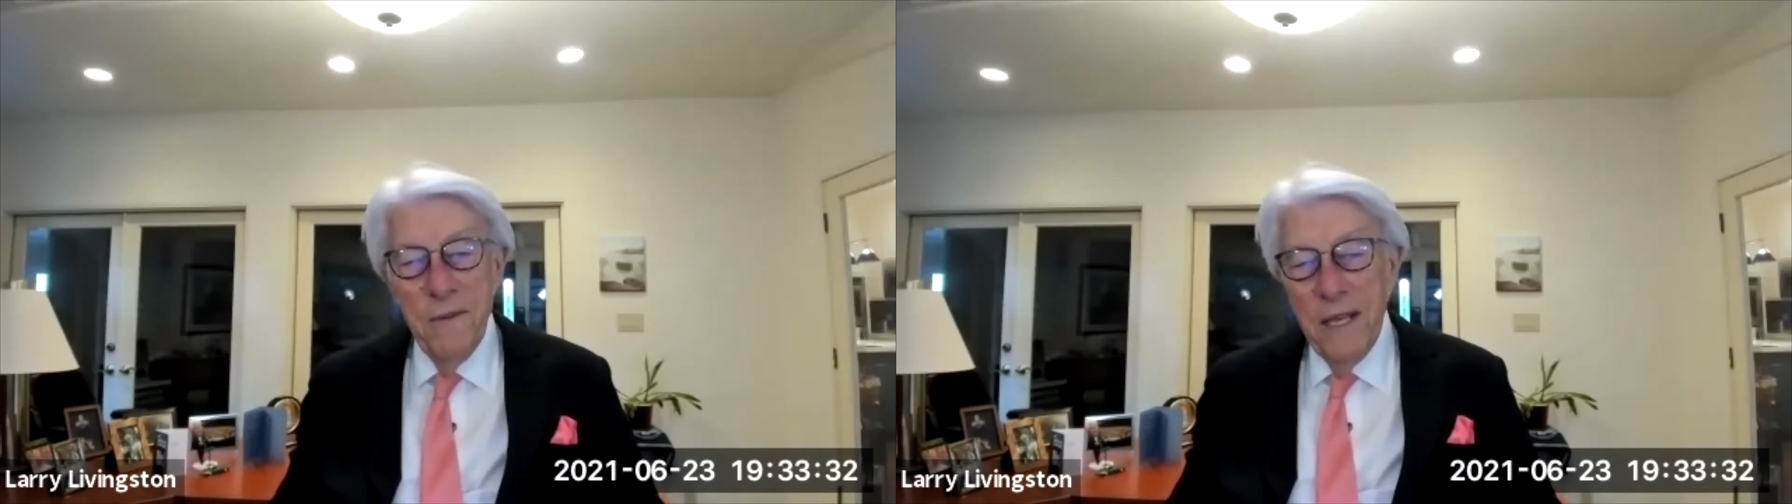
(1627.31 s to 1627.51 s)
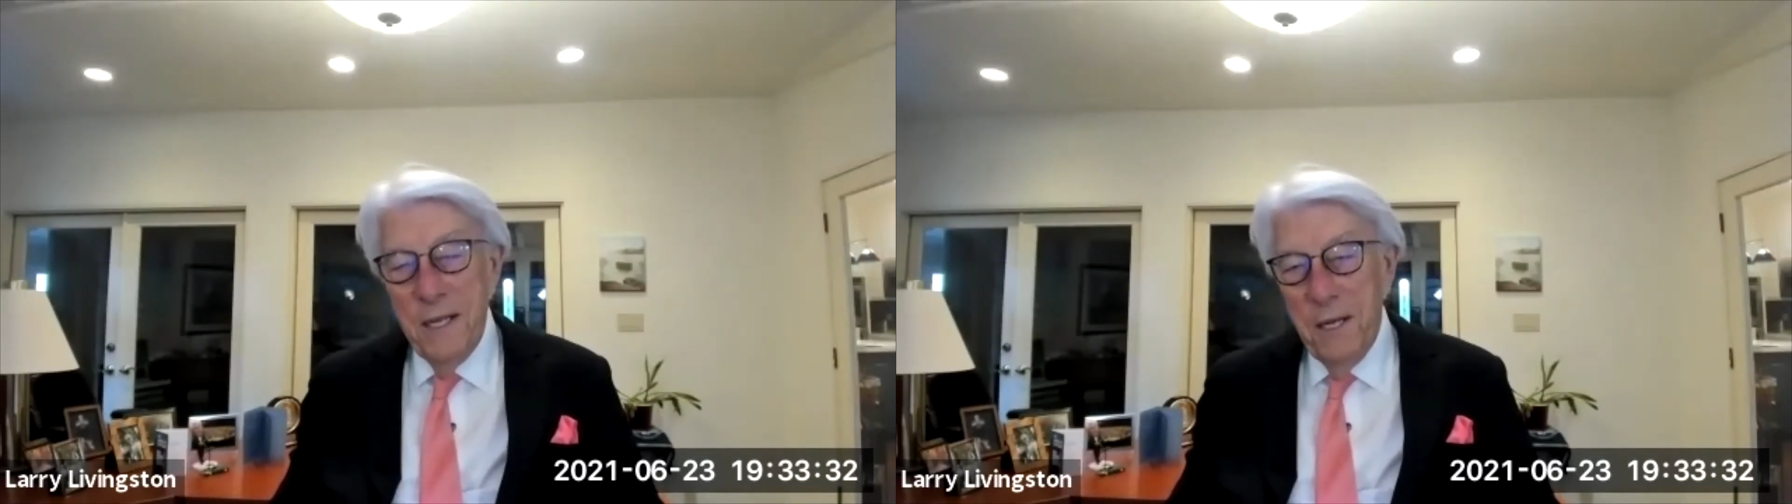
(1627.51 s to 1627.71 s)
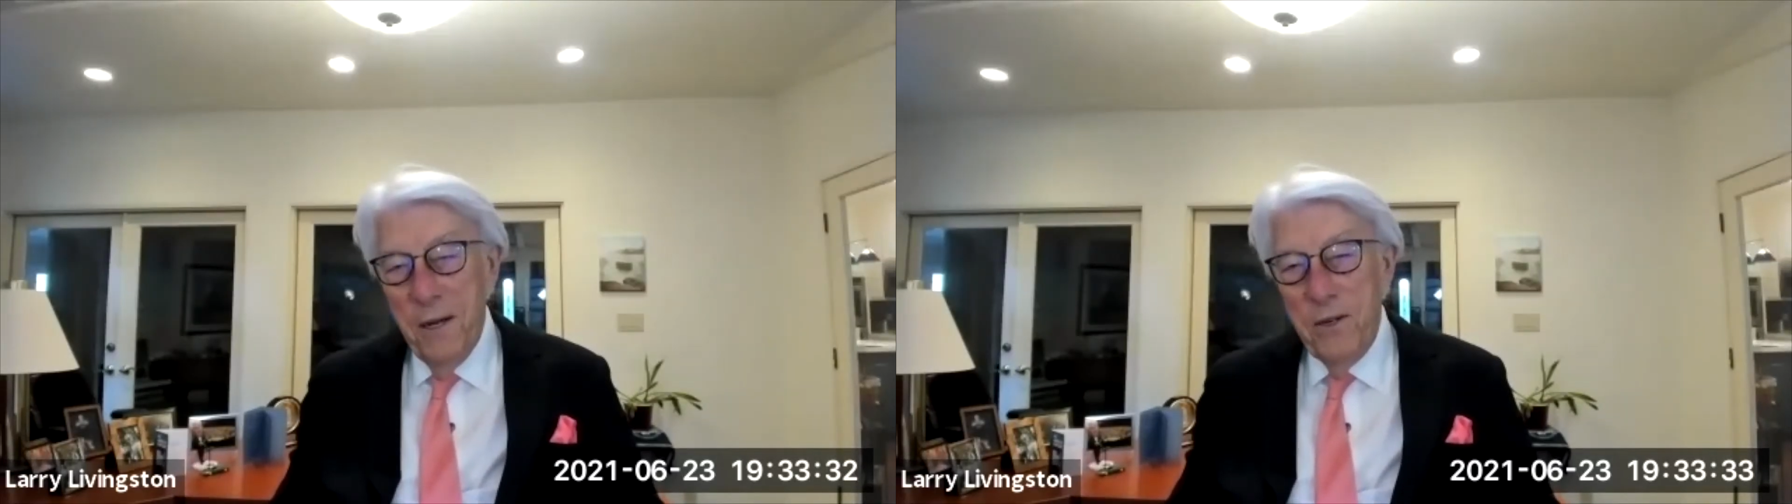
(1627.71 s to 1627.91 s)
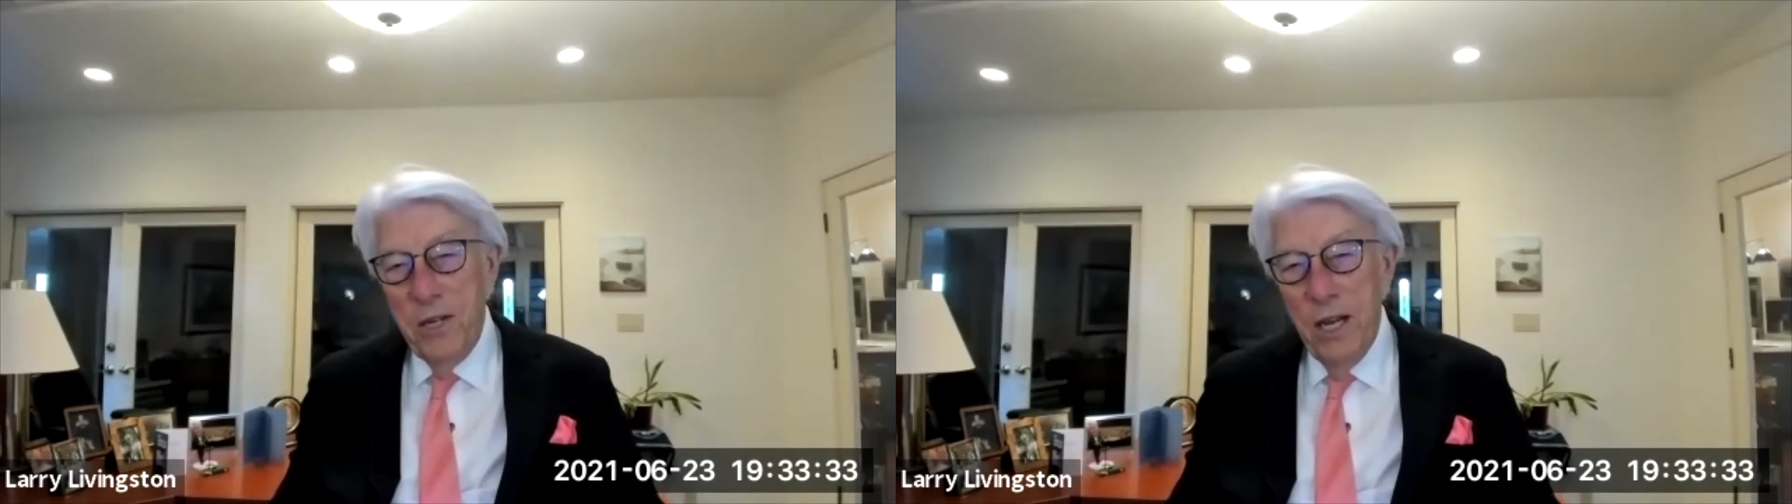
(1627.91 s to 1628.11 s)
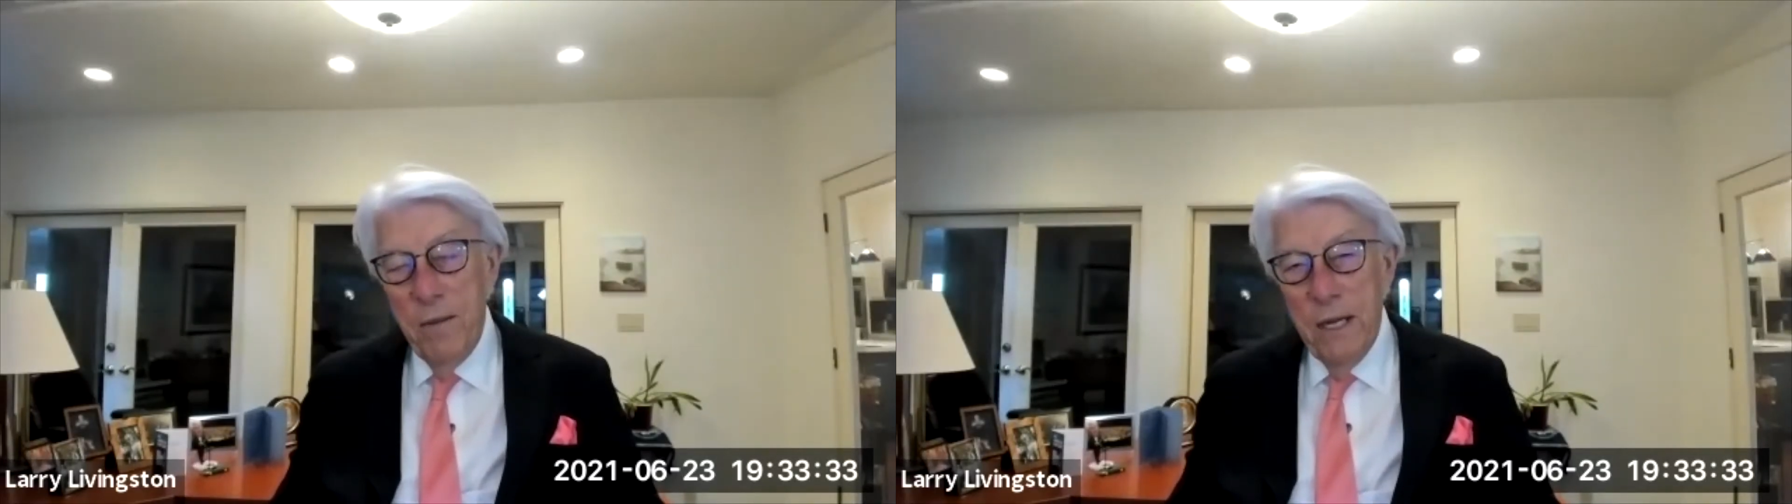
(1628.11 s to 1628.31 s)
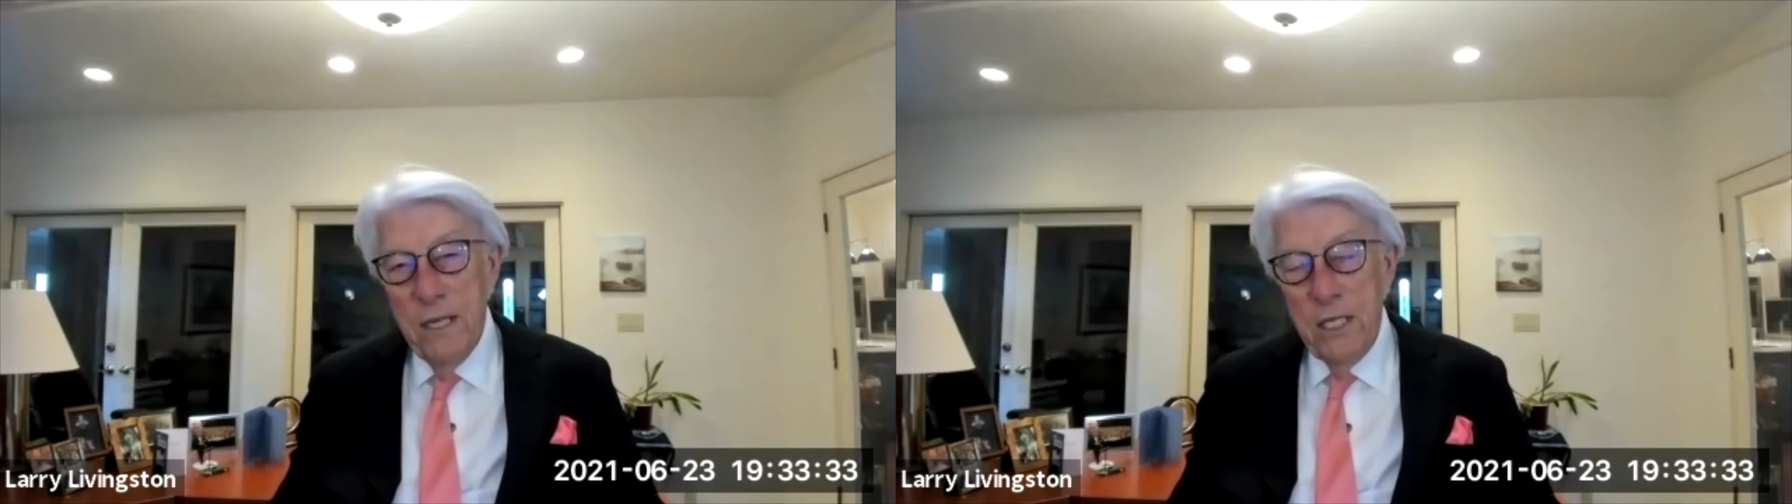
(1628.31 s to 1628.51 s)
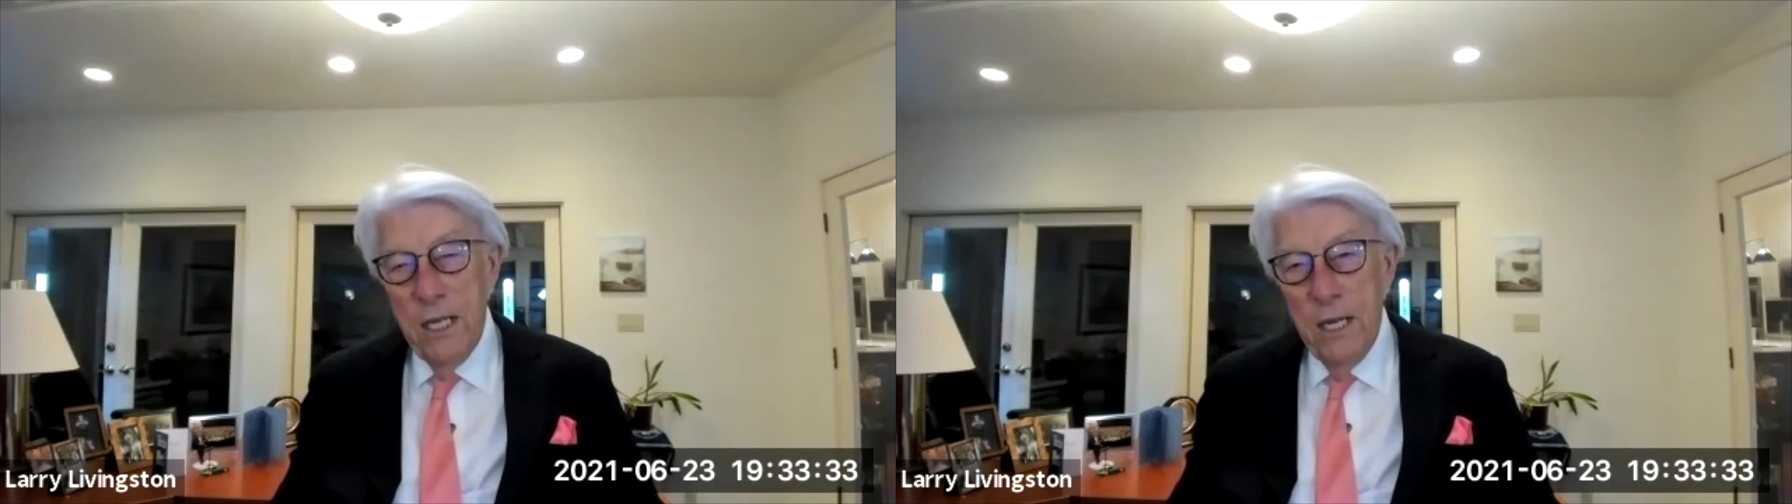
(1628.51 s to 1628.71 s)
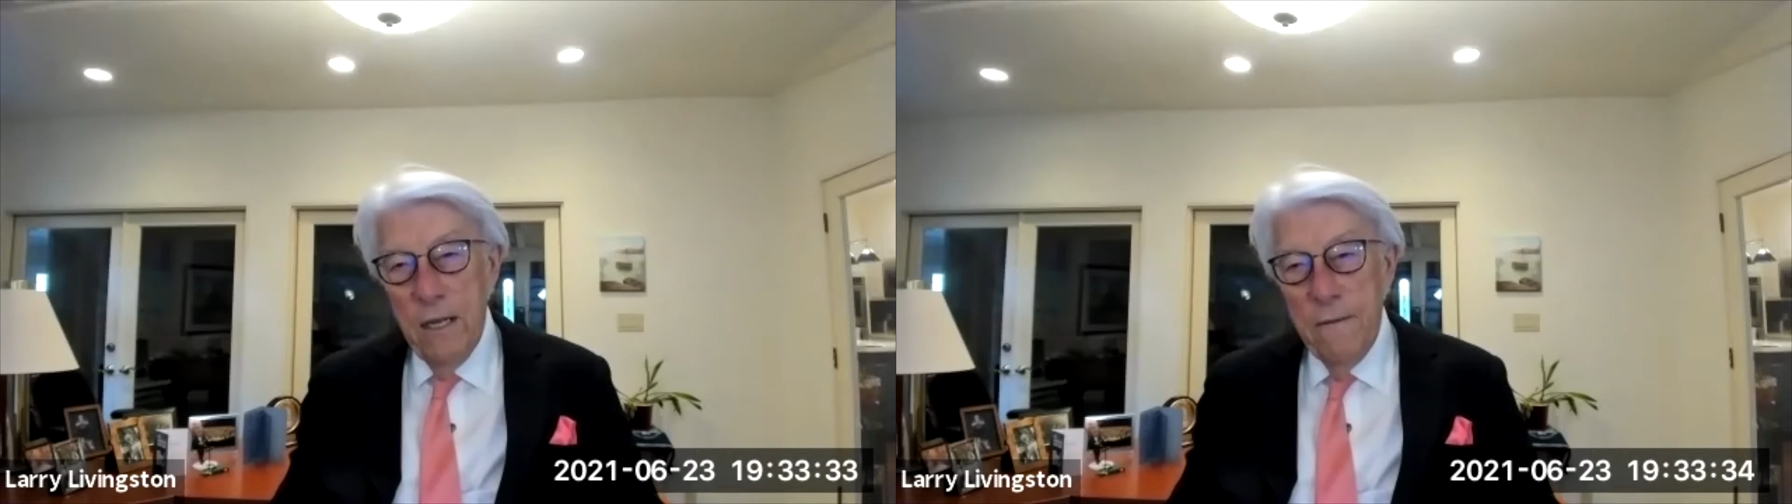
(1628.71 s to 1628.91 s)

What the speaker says: another time, I said,